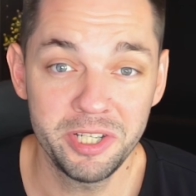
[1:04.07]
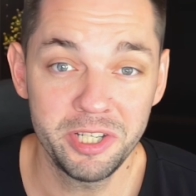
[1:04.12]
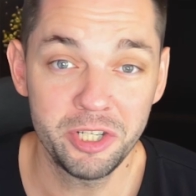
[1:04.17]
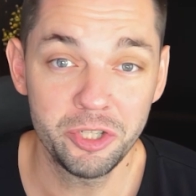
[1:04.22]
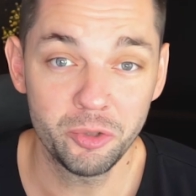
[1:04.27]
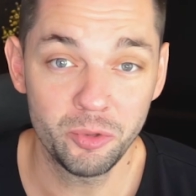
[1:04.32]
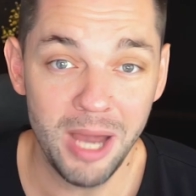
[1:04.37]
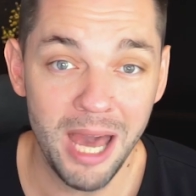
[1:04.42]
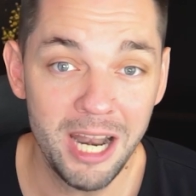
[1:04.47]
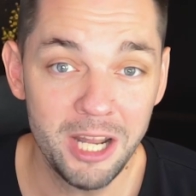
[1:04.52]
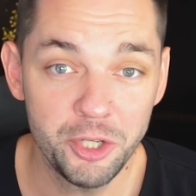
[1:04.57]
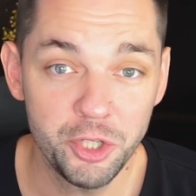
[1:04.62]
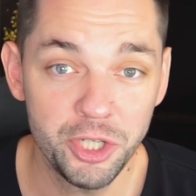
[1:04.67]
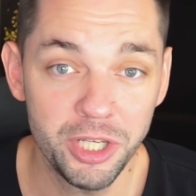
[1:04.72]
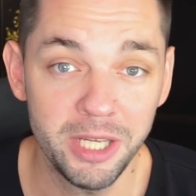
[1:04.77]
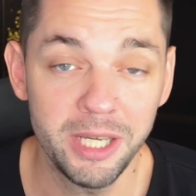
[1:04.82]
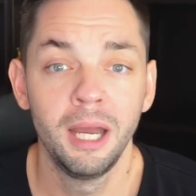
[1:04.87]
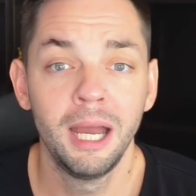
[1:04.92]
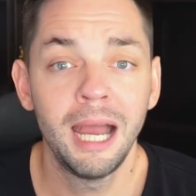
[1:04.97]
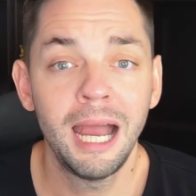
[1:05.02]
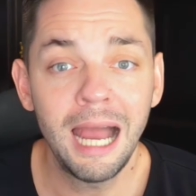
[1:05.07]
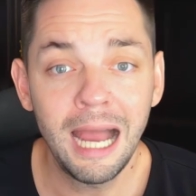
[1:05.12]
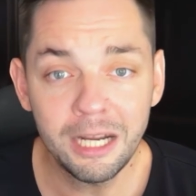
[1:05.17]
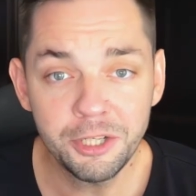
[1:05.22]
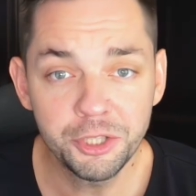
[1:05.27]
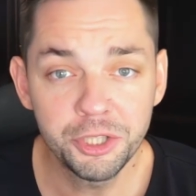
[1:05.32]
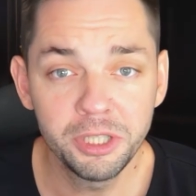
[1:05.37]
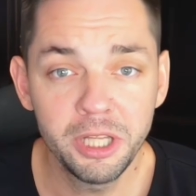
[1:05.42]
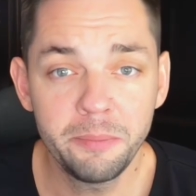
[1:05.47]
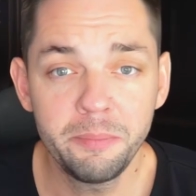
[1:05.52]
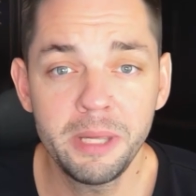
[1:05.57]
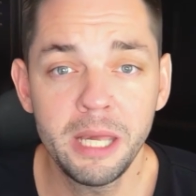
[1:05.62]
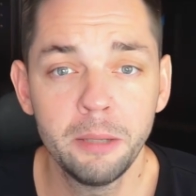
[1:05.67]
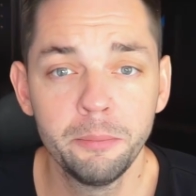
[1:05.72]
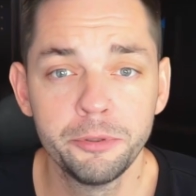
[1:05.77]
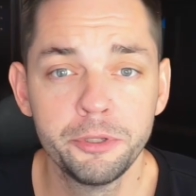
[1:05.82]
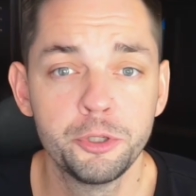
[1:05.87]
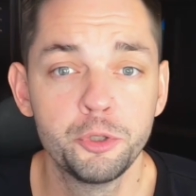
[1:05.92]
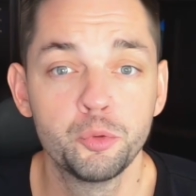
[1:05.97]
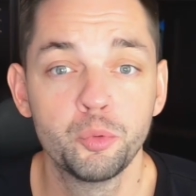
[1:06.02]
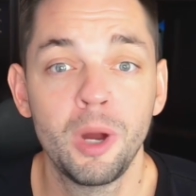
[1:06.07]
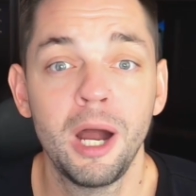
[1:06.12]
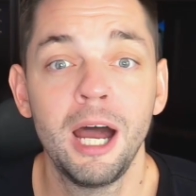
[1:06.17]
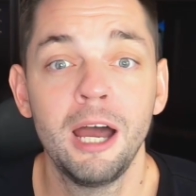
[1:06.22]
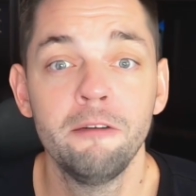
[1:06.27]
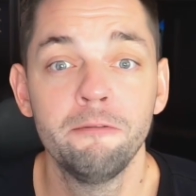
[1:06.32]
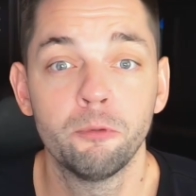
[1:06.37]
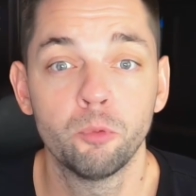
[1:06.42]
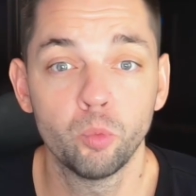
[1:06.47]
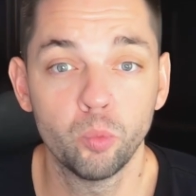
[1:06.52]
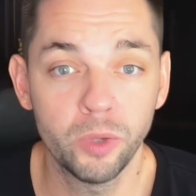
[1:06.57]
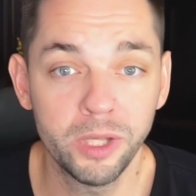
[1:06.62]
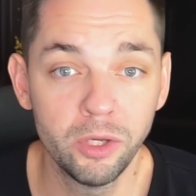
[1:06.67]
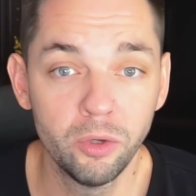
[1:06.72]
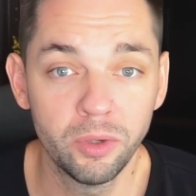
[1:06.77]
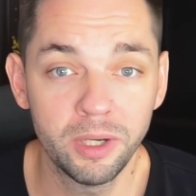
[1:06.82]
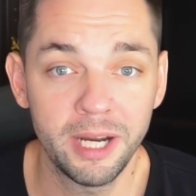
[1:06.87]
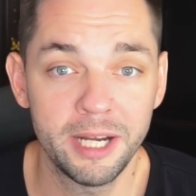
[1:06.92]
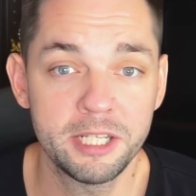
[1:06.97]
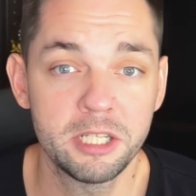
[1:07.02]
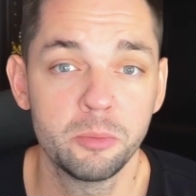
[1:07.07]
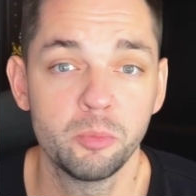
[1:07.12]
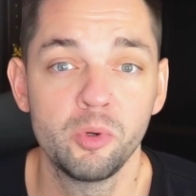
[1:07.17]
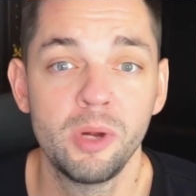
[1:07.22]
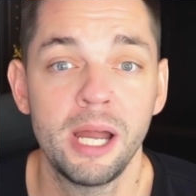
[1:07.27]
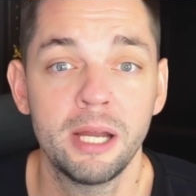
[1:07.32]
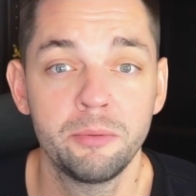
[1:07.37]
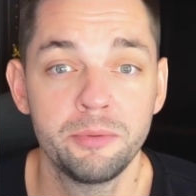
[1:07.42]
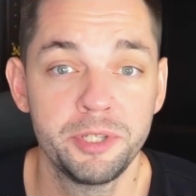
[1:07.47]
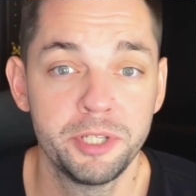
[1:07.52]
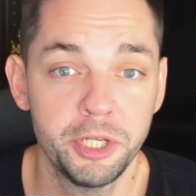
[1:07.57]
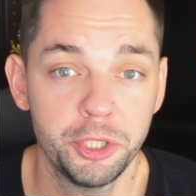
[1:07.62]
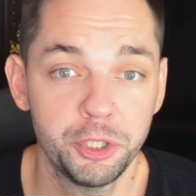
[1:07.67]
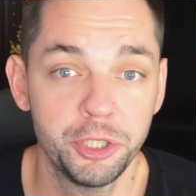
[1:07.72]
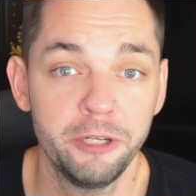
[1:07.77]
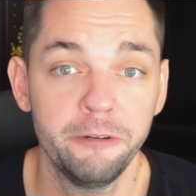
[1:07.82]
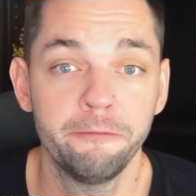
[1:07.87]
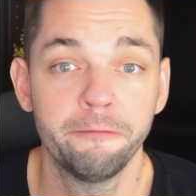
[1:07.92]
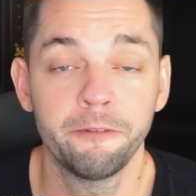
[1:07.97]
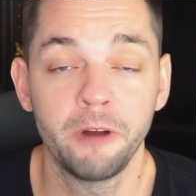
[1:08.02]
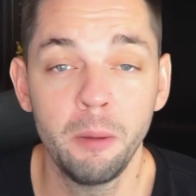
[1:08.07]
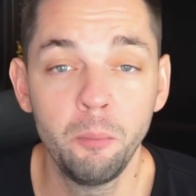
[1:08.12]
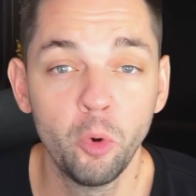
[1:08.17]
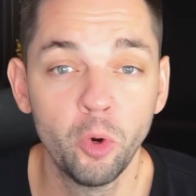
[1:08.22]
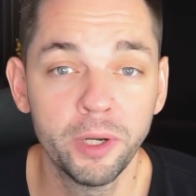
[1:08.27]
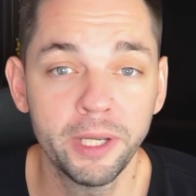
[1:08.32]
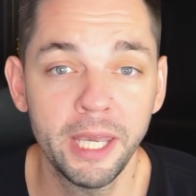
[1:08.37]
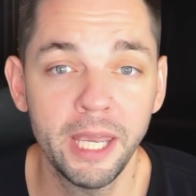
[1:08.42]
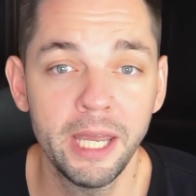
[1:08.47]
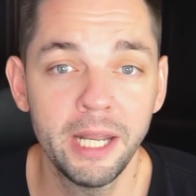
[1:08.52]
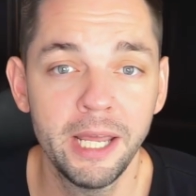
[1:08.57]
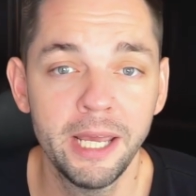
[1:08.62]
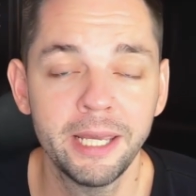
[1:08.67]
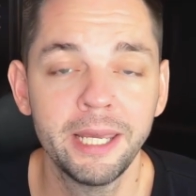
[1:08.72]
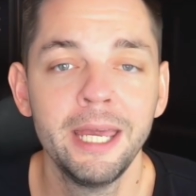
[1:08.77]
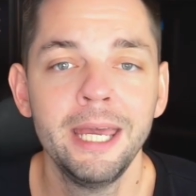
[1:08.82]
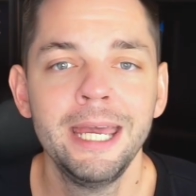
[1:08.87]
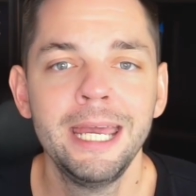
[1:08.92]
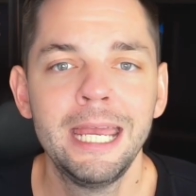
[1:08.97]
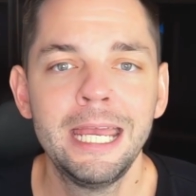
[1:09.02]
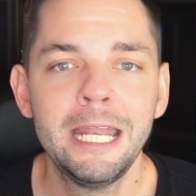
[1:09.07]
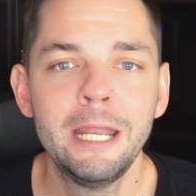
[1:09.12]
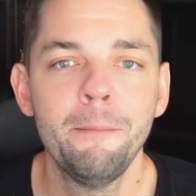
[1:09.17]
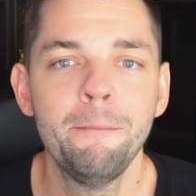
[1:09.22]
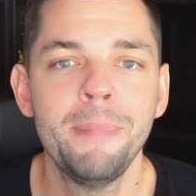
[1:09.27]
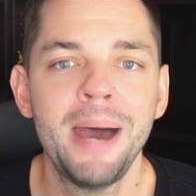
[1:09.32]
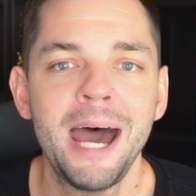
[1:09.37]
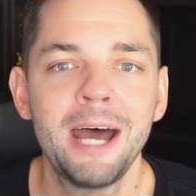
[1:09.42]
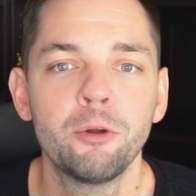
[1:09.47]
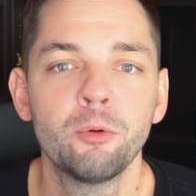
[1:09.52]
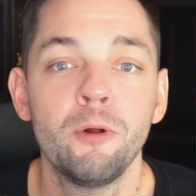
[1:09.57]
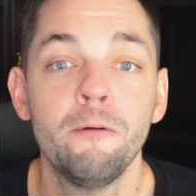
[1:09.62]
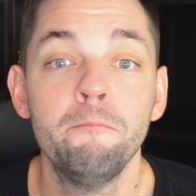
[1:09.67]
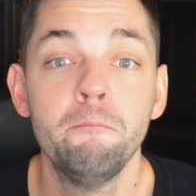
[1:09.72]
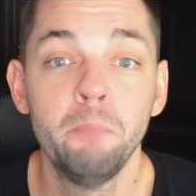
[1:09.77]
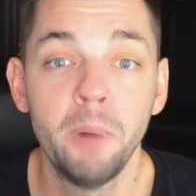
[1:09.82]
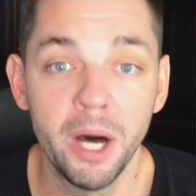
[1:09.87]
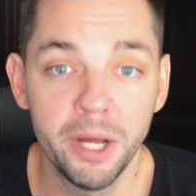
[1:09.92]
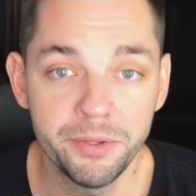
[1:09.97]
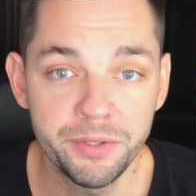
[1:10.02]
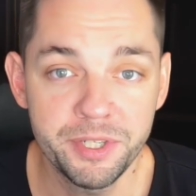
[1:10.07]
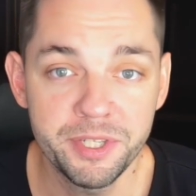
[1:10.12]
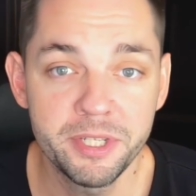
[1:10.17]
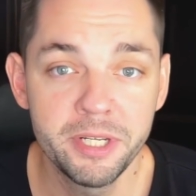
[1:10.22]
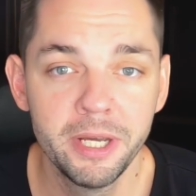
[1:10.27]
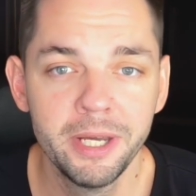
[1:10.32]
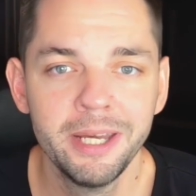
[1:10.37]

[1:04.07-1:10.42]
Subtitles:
strategy actually be able to drive real customer acquisition from organic in a matter of months,